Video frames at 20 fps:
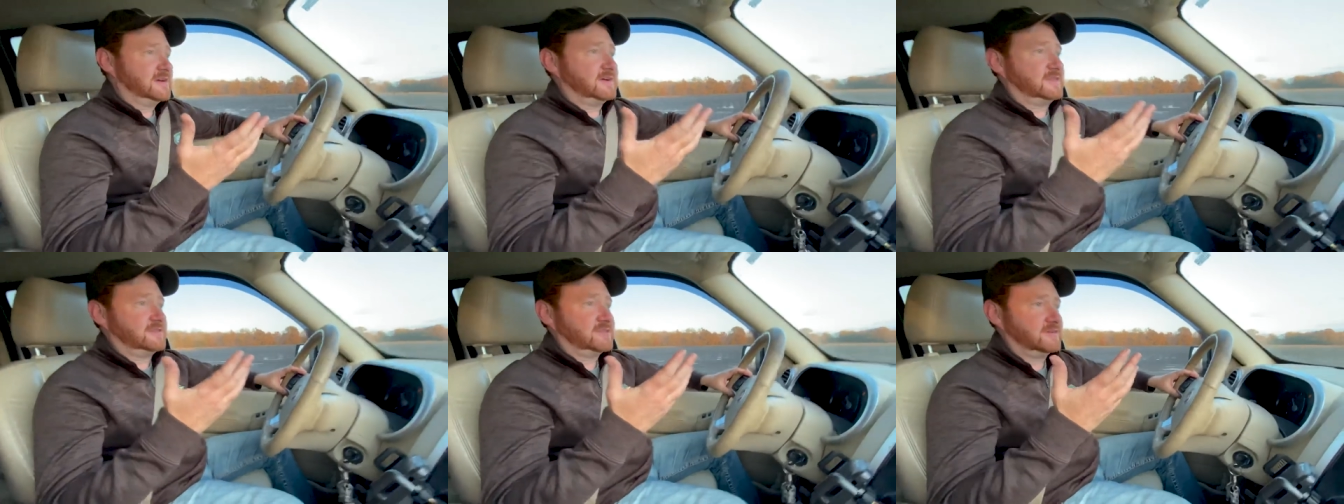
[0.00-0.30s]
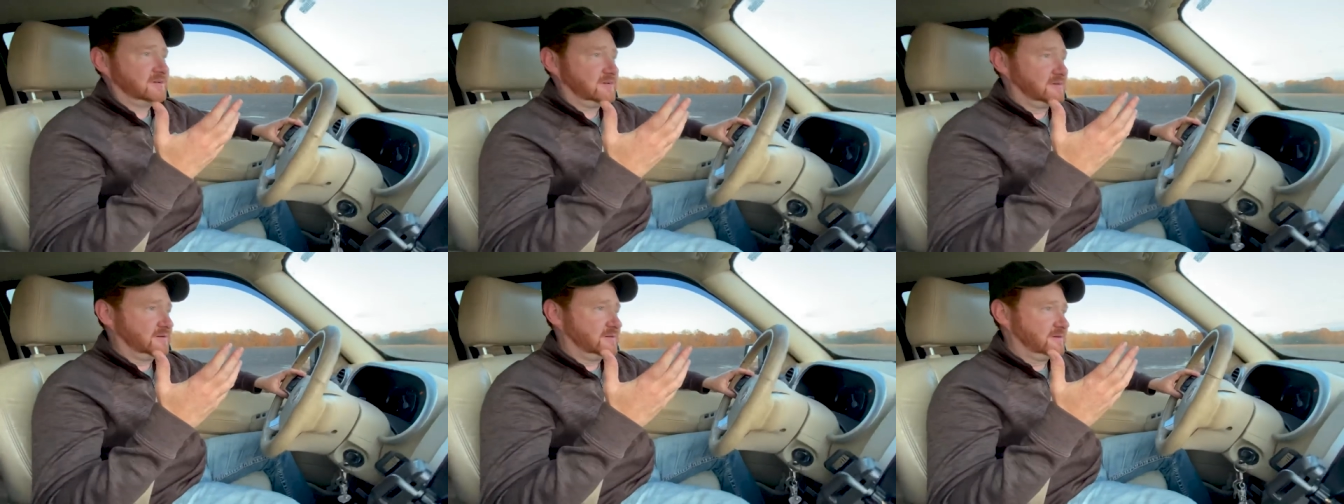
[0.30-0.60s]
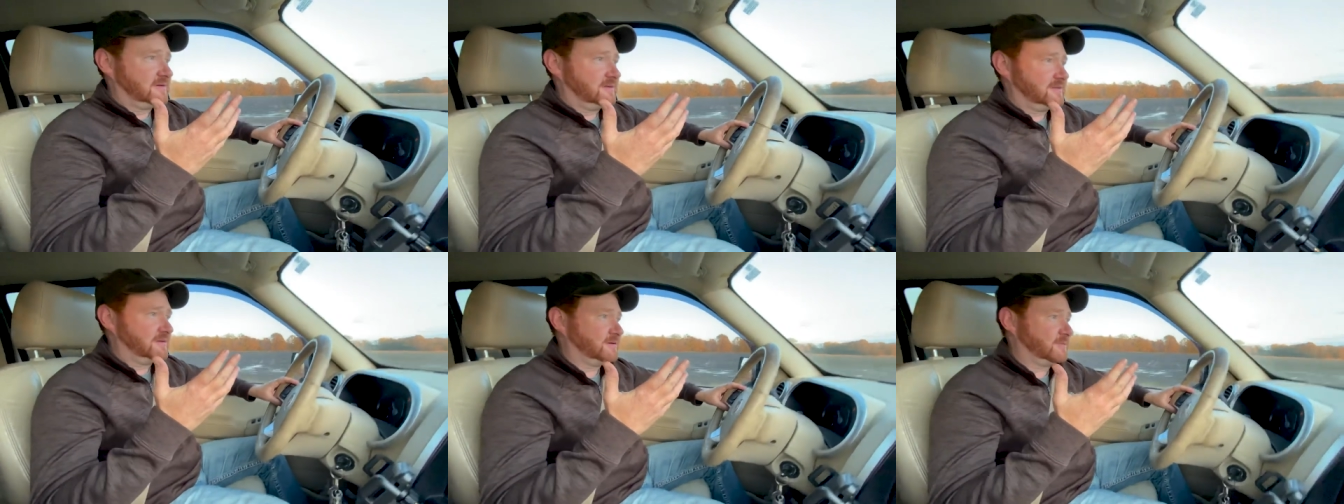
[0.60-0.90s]
It's a
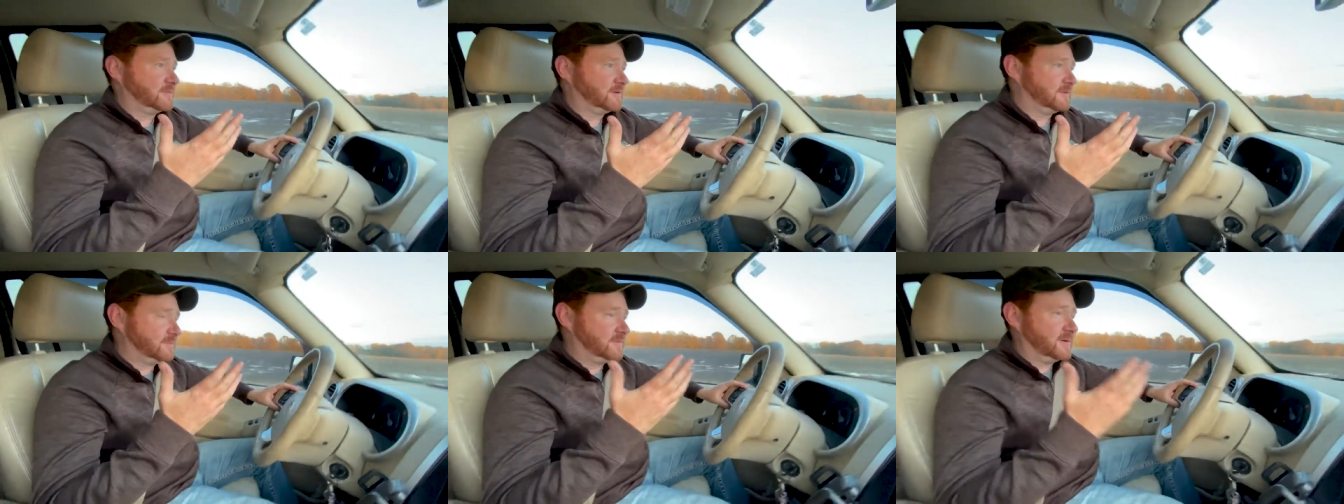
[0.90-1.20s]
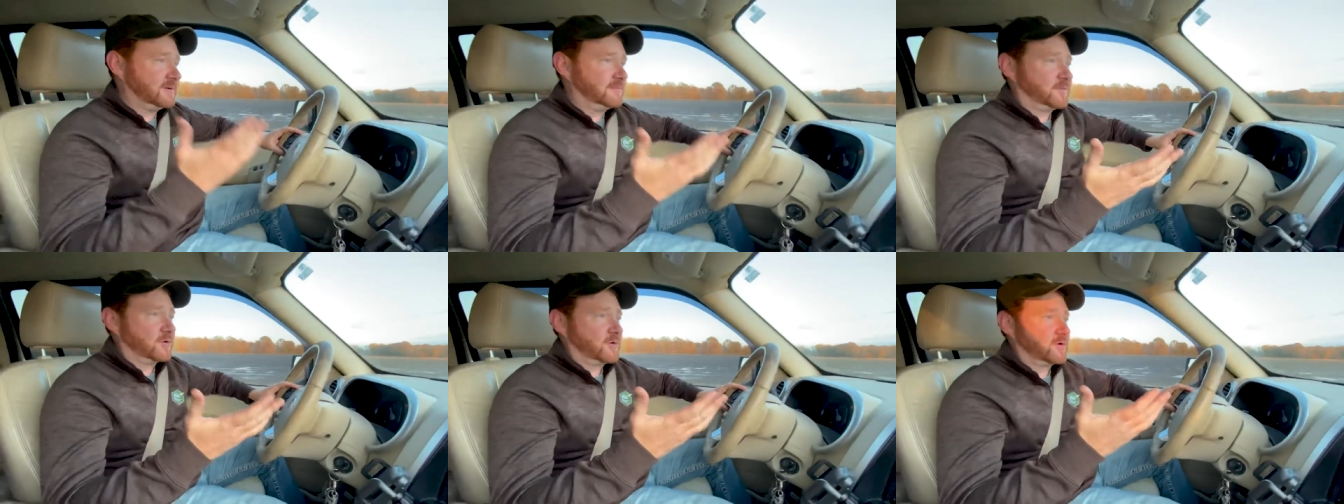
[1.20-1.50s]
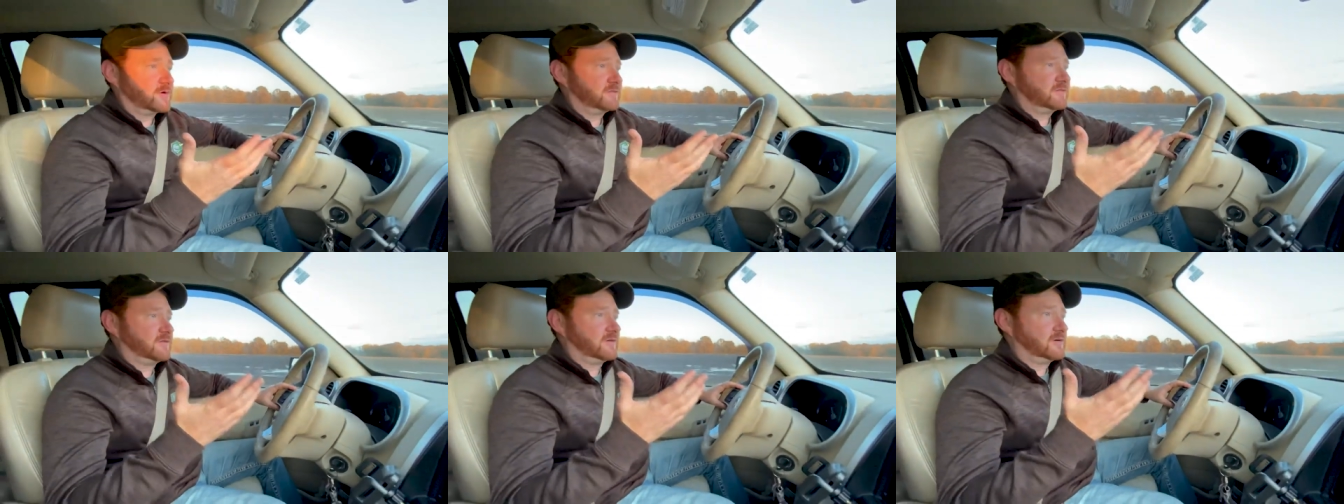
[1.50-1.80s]
you know a big
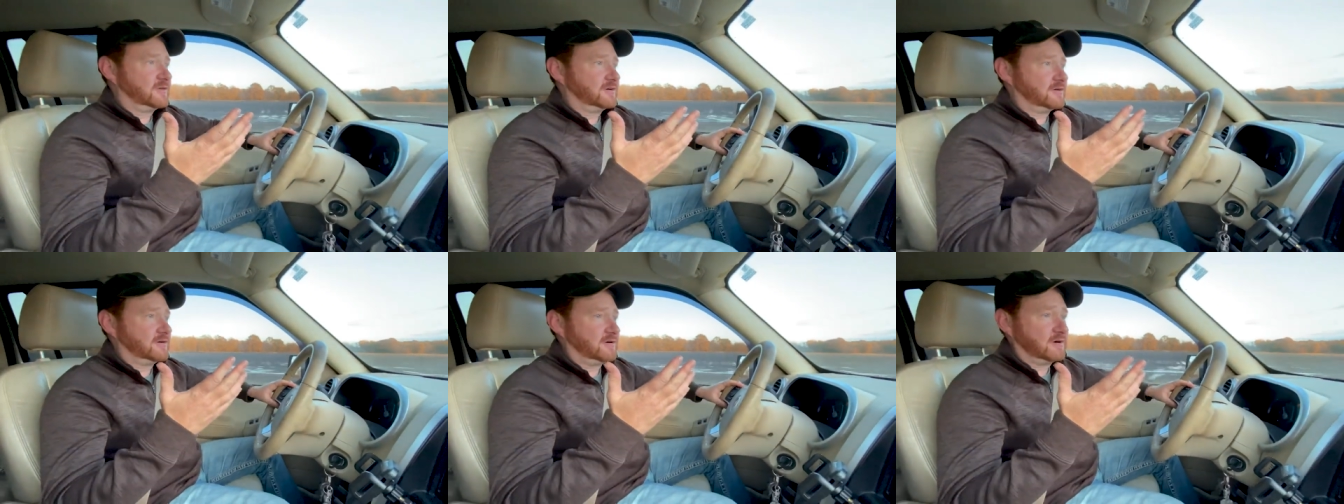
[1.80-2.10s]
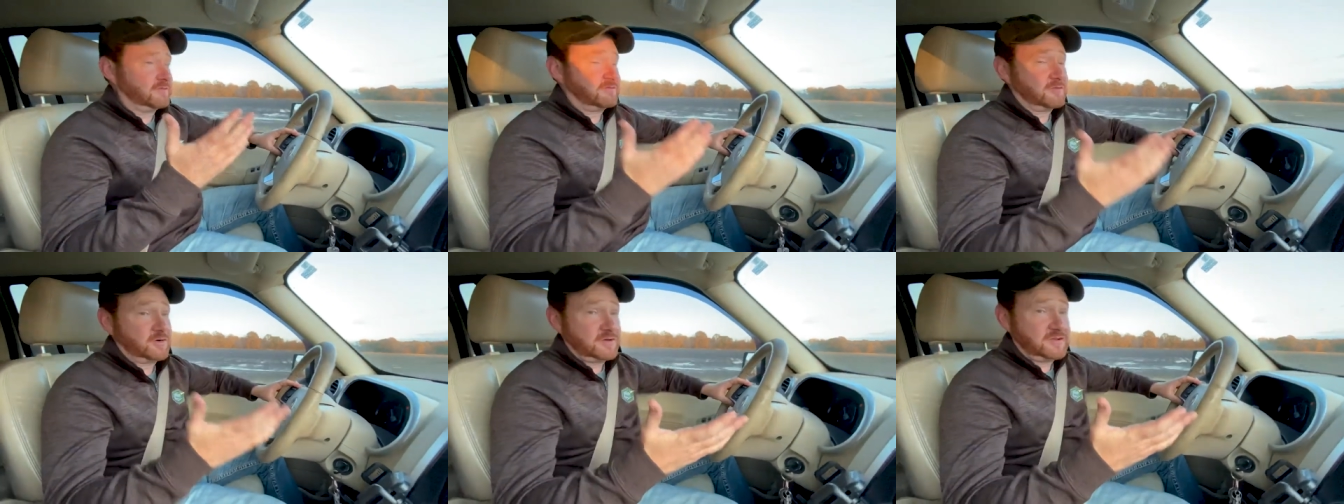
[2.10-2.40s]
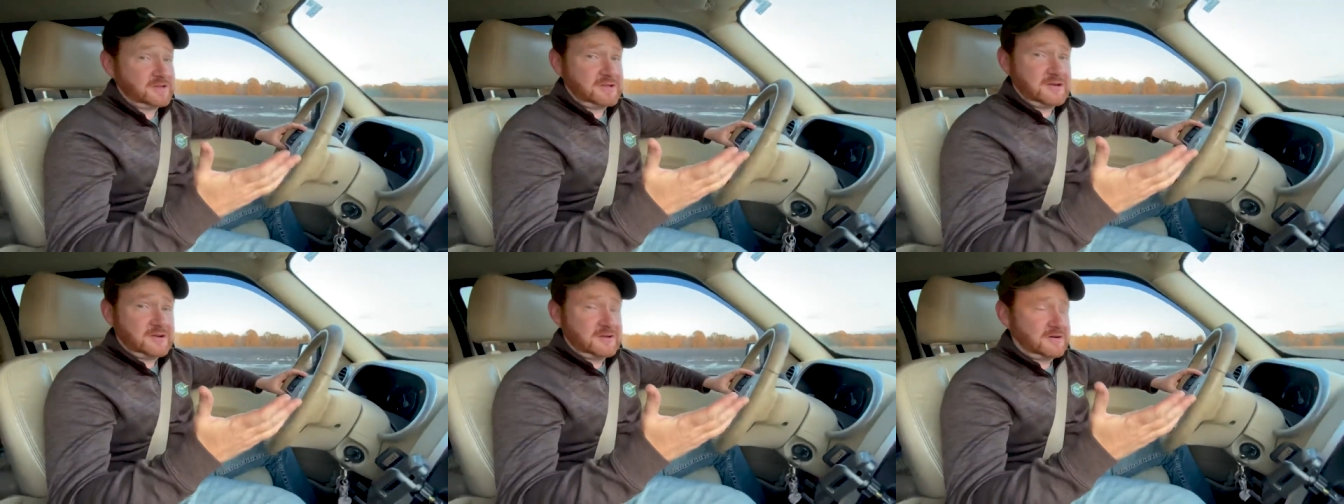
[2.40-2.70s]
part of our of our
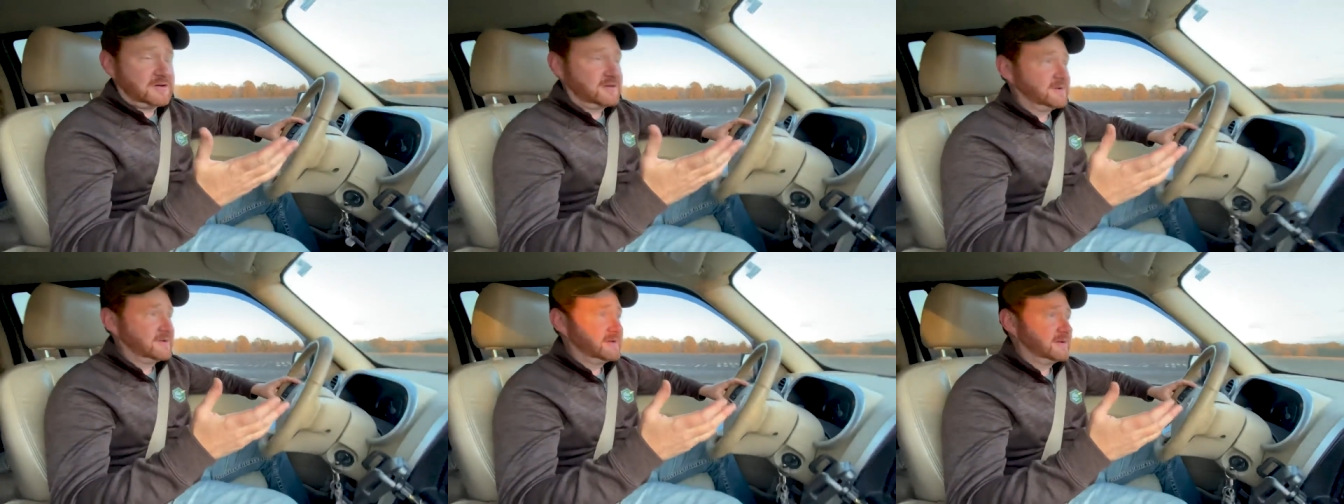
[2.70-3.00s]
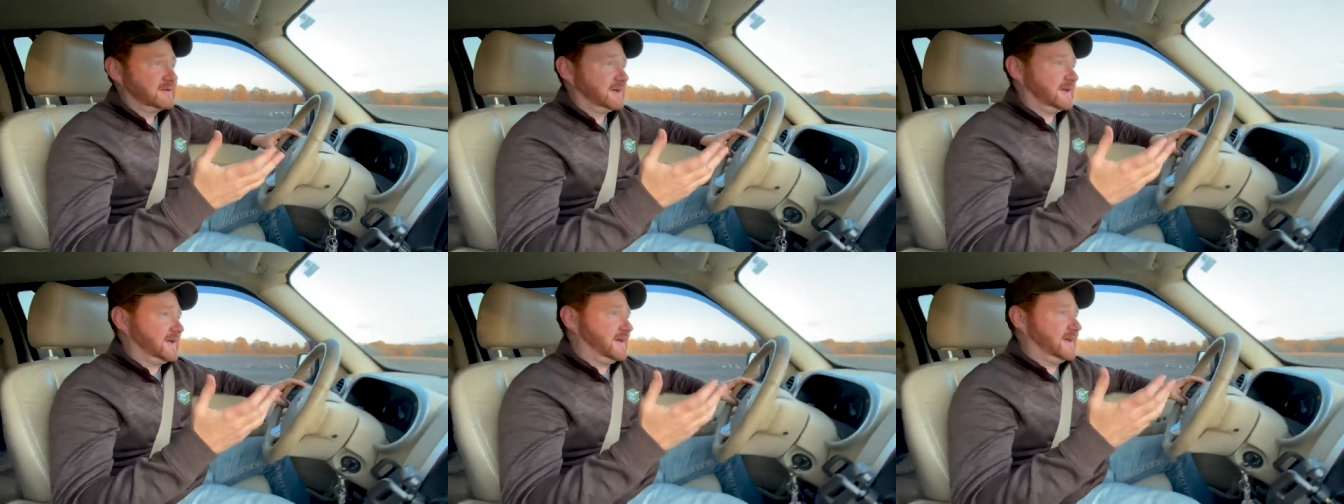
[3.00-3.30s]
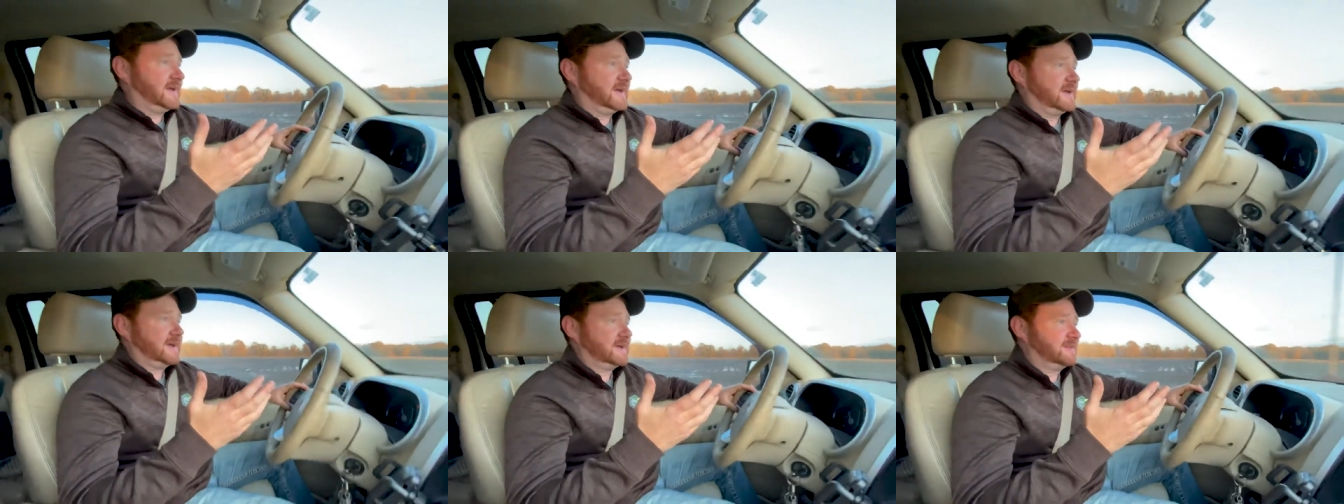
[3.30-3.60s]
year,
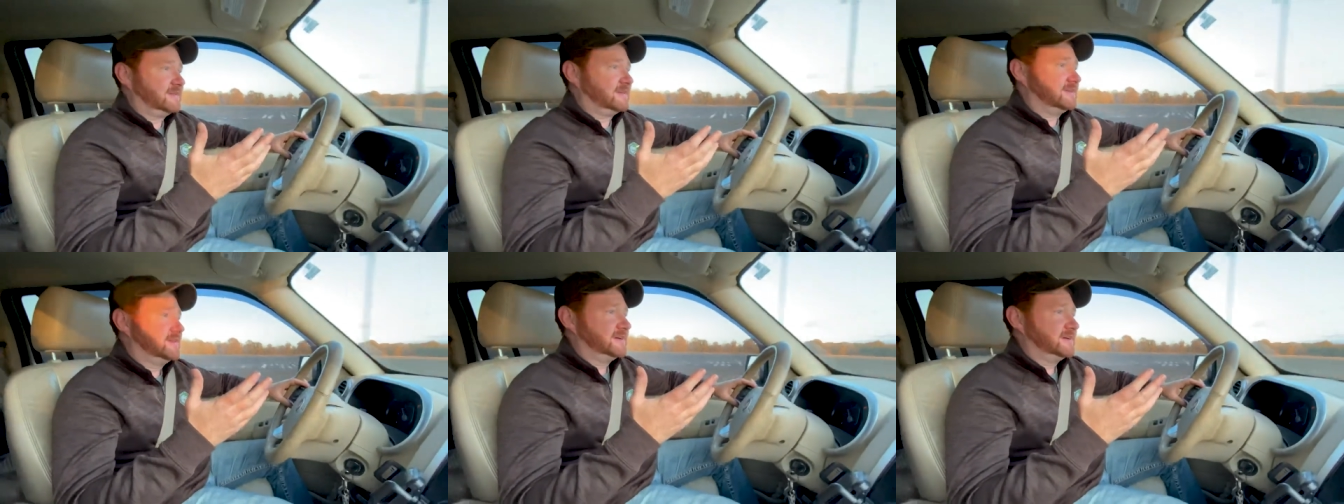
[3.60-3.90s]
and